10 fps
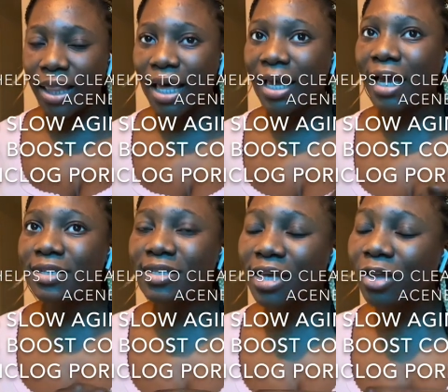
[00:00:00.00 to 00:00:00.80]
Like I
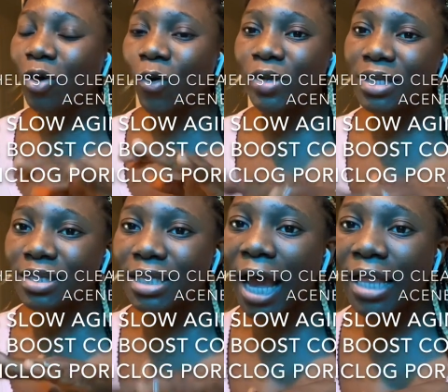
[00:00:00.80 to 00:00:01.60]
said, honey
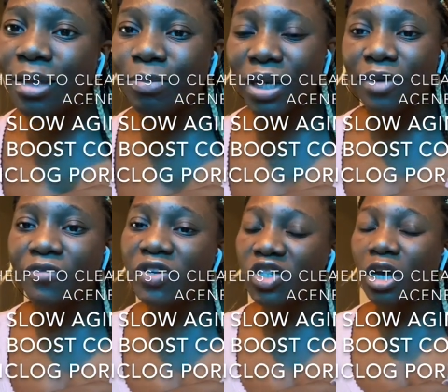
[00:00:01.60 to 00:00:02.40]
is highly
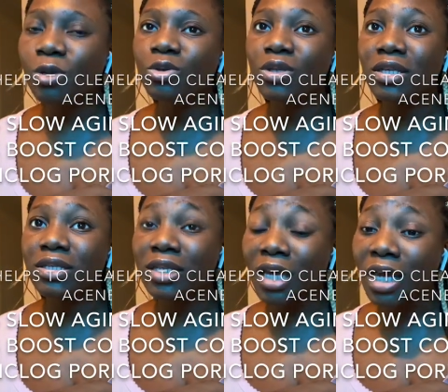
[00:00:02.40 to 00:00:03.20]
beneficial to the
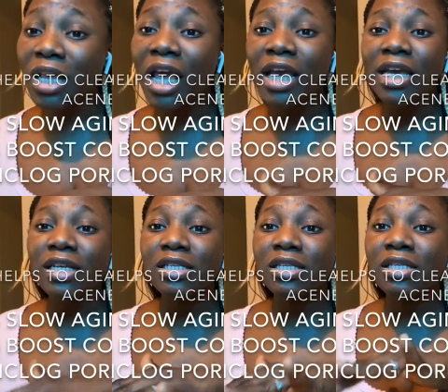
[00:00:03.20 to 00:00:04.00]
skin.
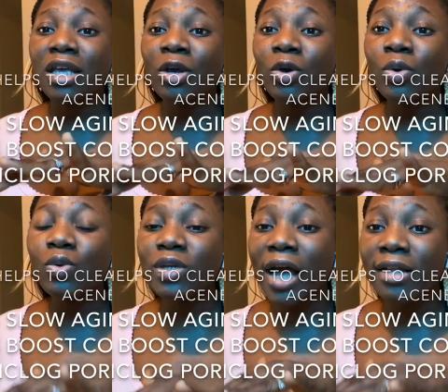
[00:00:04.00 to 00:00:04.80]
It is a
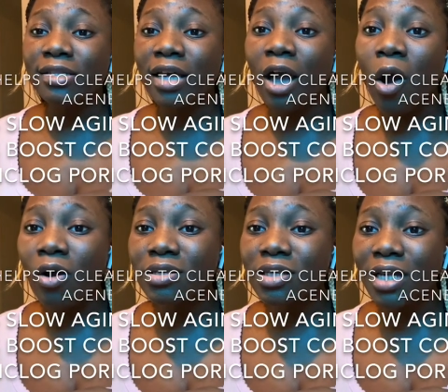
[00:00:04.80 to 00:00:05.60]
good
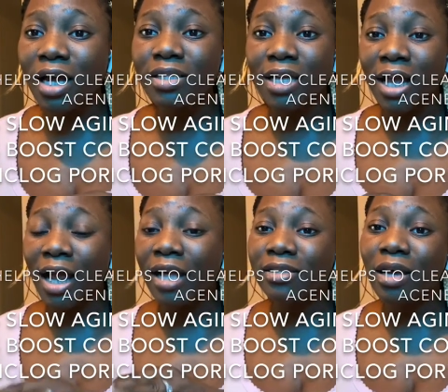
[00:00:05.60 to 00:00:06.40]
antioxidant and
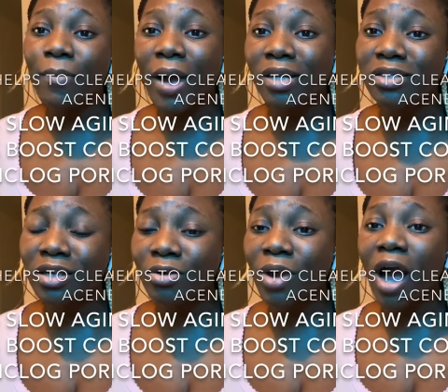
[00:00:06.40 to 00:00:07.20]

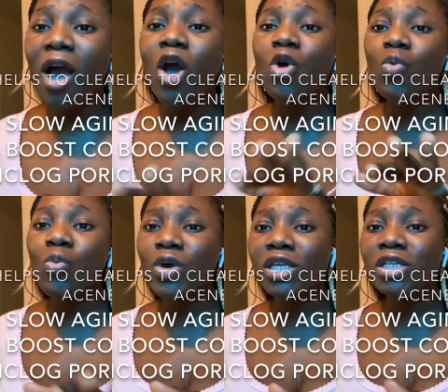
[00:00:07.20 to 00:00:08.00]
antibacterial,
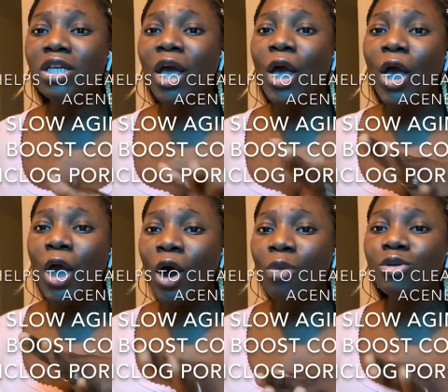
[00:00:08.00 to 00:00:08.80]
which
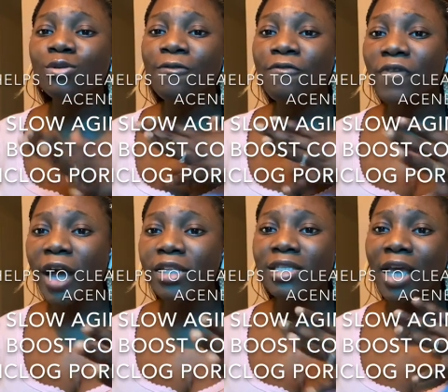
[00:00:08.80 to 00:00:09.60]
helps to
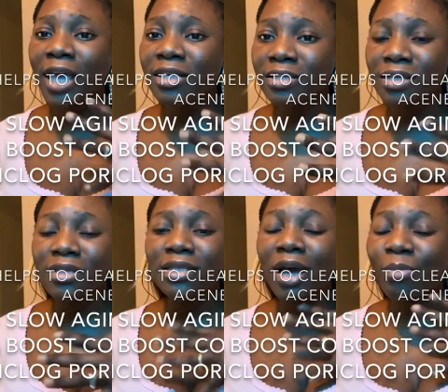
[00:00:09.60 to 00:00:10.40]
fight
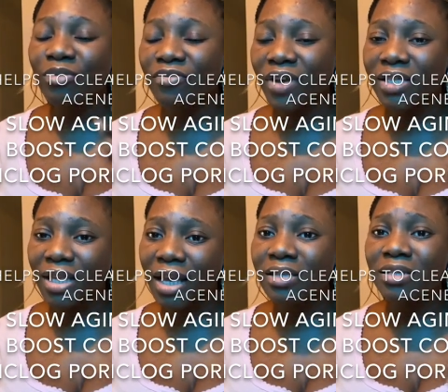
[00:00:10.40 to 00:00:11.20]
ACENEs and prevent
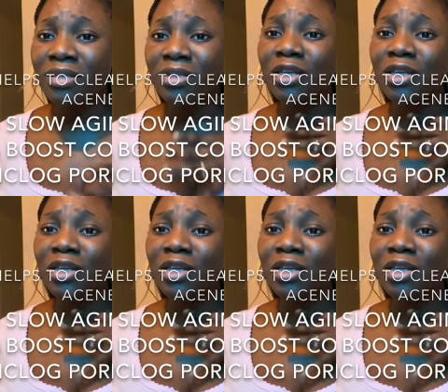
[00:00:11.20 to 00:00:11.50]
ACENEs.